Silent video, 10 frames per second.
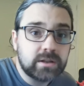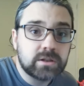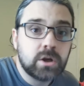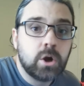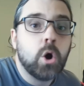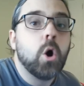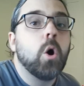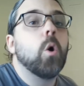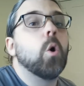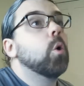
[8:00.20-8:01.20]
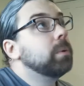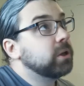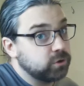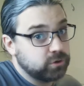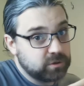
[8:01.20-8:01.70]
it or
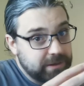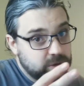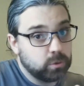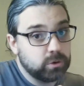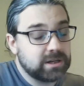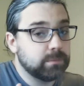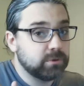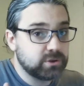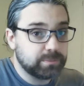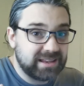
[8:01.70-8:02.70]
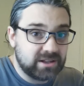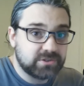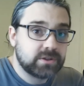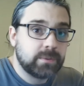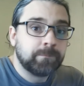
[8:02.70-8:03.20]
because you spent all your time on something
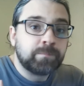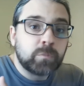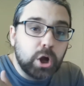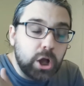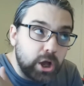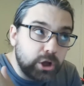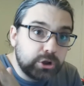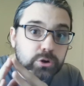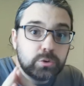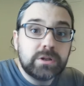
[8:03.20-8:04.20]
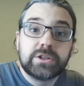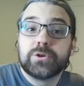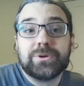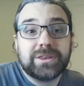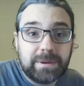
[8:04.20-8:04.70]
else. Uh, you need
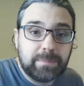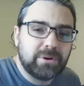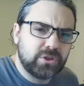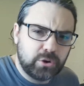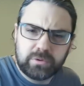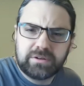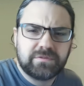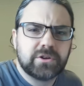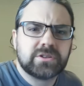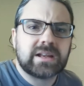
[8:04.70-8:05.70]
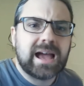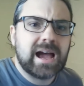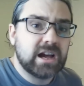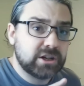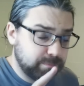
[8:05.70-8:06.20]
to read the paper thoroughly first
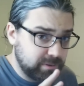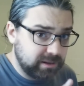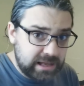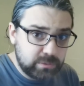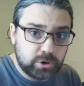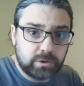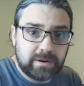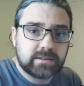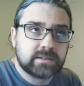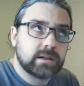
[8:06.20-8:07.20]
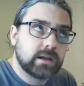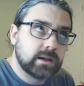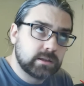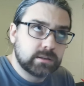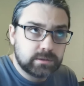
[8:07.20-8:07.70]
and plan what you'll answer
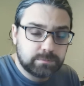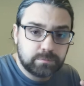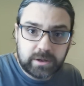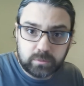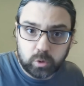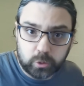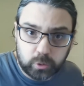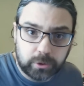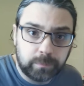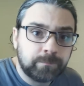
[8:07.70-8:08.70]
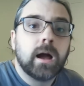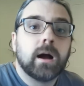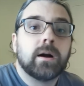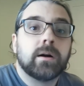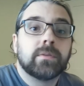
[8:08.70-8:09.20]
and in, in what order.
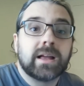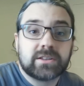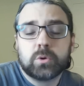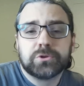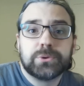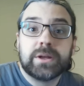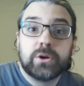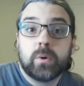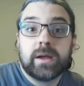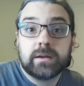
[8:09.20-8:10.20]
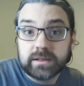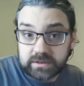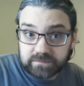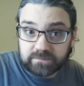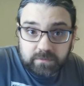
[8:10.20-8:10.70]
Uh, that's also, in a way,
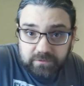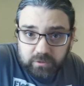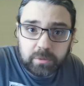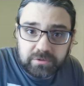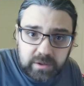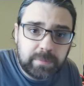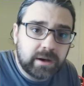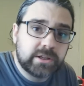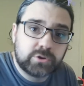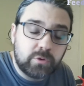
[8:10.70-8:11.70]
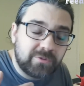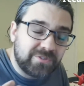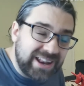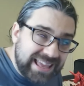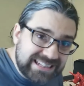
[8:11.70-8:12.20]
it's a form of feedback. It's
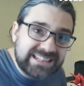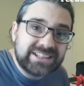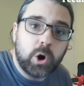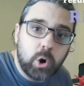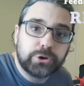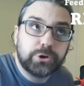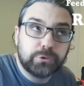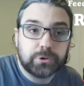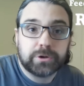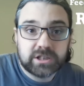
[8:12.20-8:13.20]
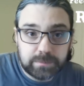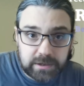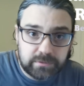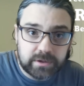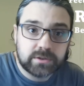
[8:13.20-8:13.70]
reflecting on your own
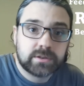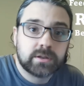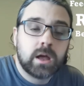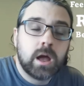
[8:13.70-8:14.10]
experience.